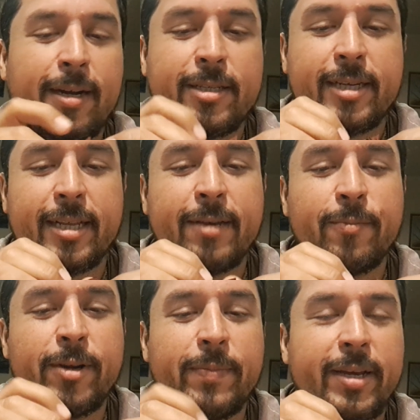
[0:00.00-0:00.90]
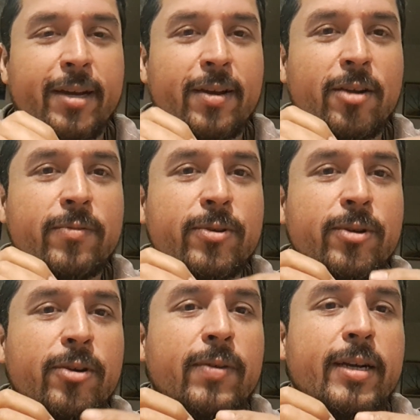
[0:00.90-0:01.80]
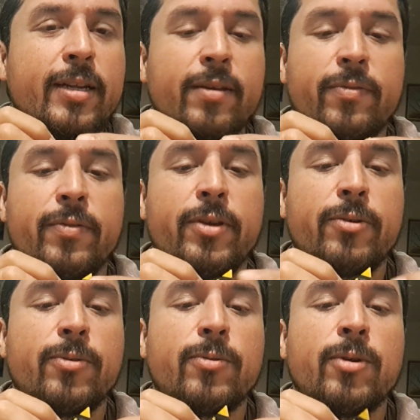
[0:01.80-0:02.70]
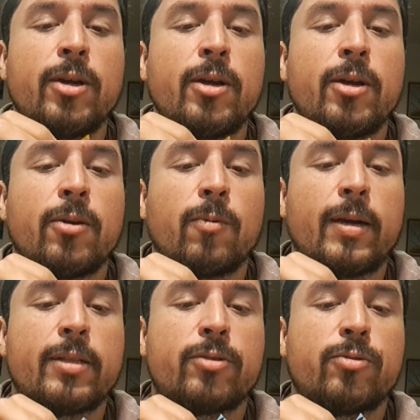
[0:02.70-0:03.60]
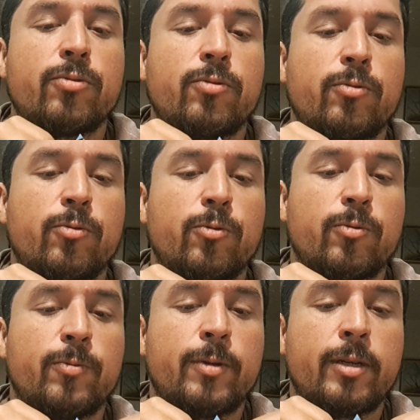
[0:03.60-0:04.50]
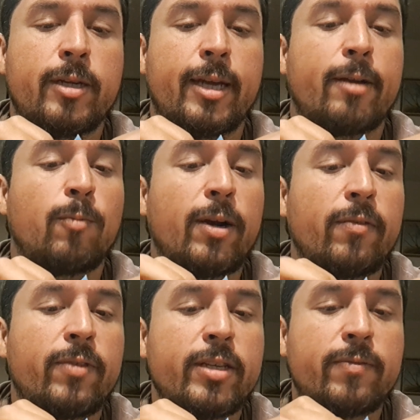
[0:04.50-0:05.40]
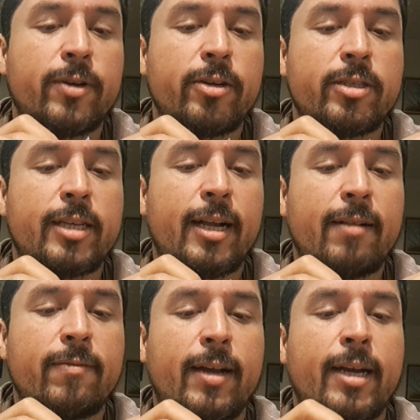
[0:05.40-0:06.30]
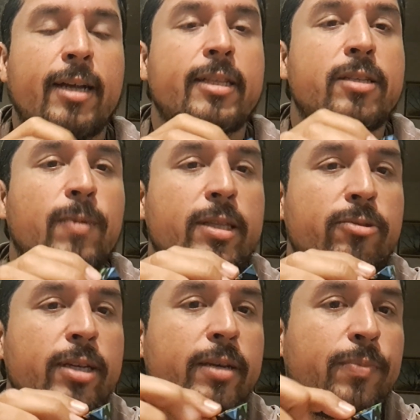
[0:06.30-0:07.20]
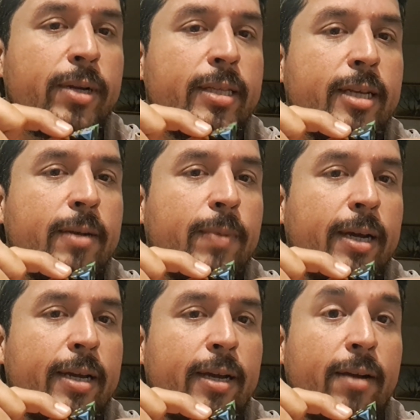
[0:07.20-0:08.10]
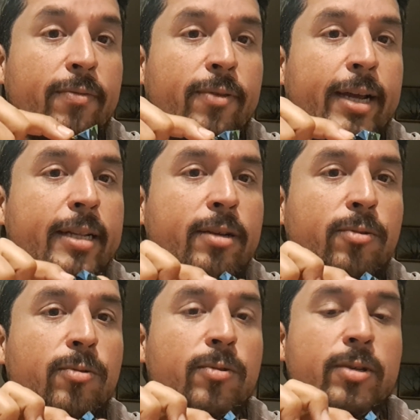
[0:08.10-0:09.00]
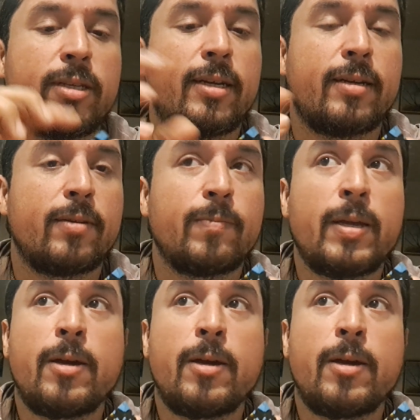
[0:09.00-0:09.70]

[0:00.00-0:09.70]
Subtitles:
share them with me. I love to know. And if you want to get one of these for yourself, I got this one 3D printed by a friend who is a